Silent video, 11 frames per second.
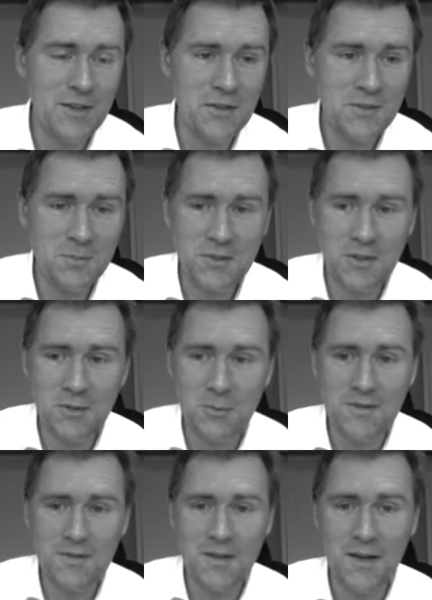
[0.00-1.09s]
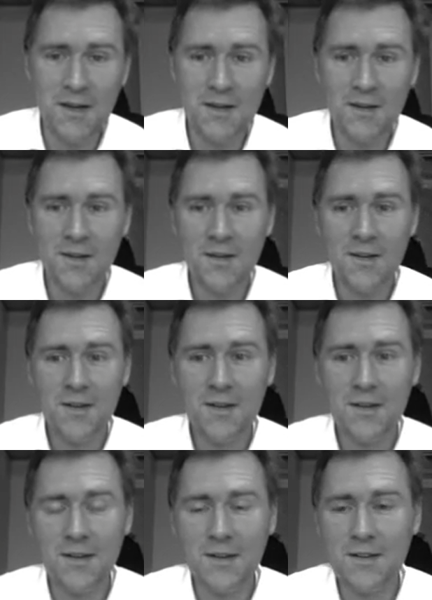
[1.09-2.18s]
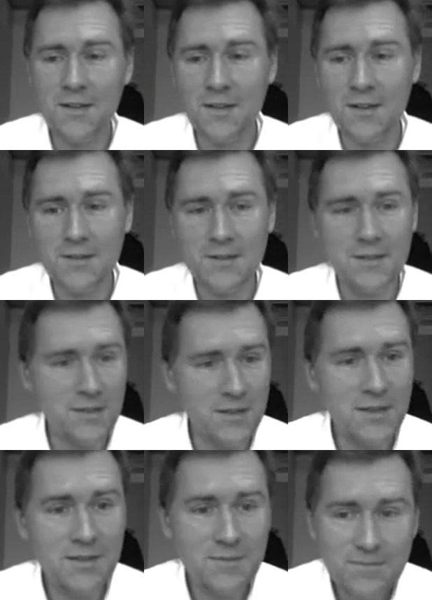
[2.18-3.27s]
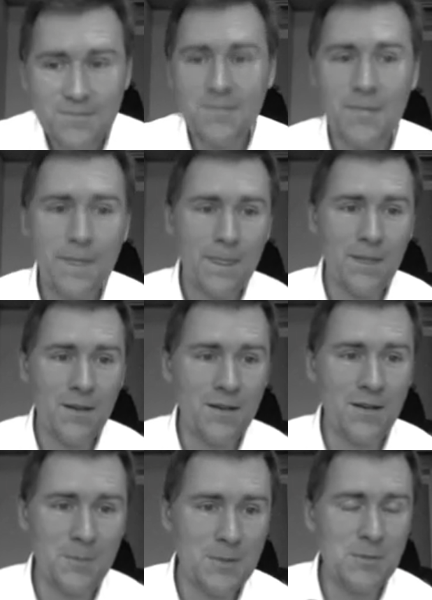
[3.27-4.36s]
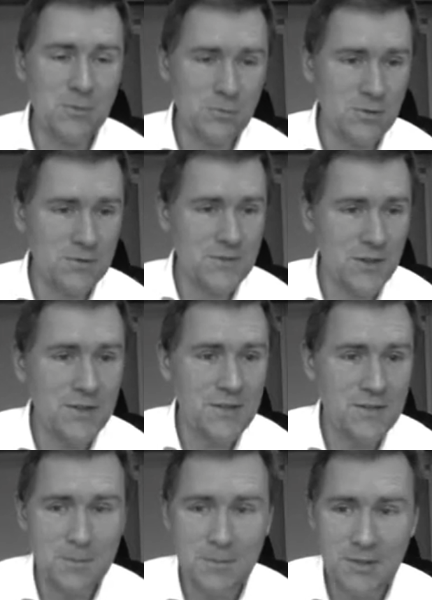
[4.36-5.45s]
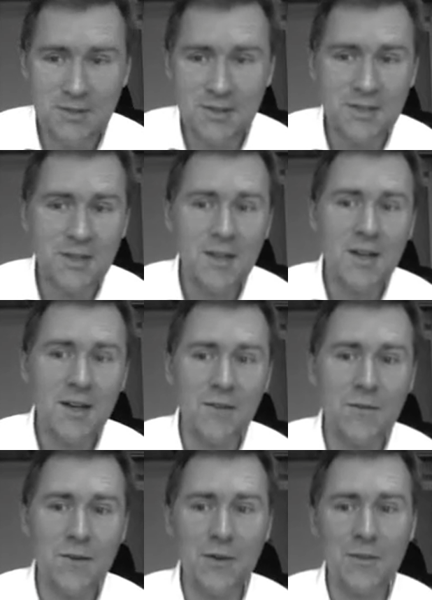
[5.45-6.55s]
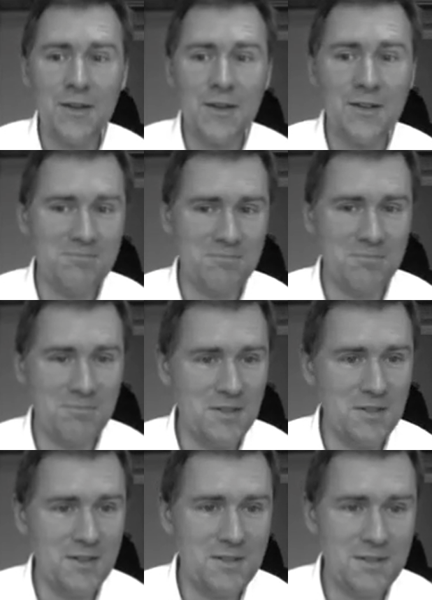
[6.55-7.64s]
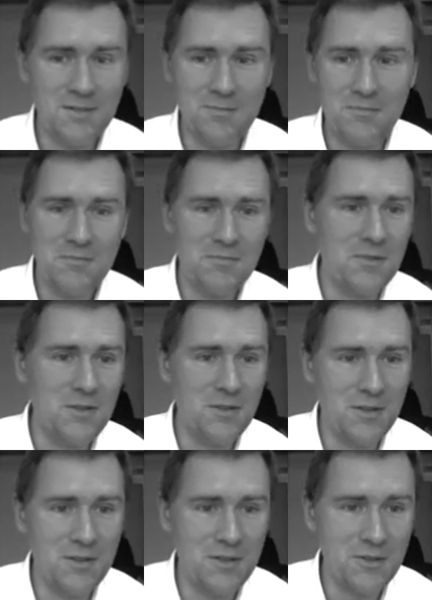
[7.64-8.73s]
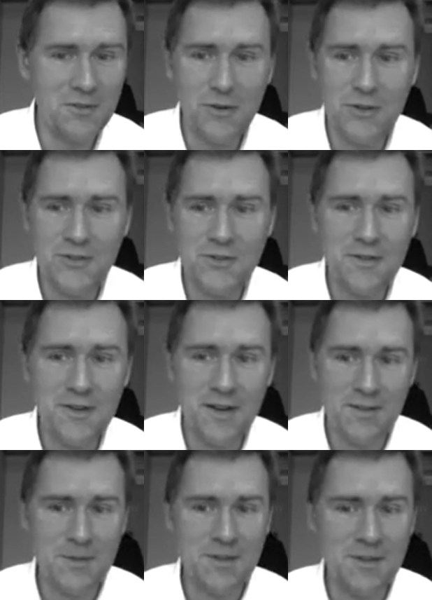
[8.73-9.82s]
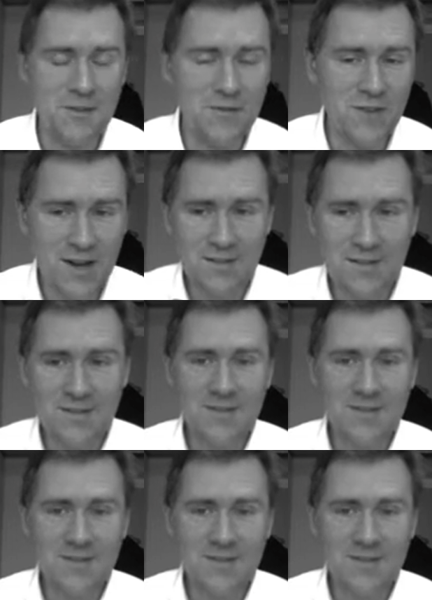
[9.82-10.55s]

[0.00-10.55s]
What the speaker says: speaker would say. And indeed, people who have studied this empirically have found that it's a construction that has been advanced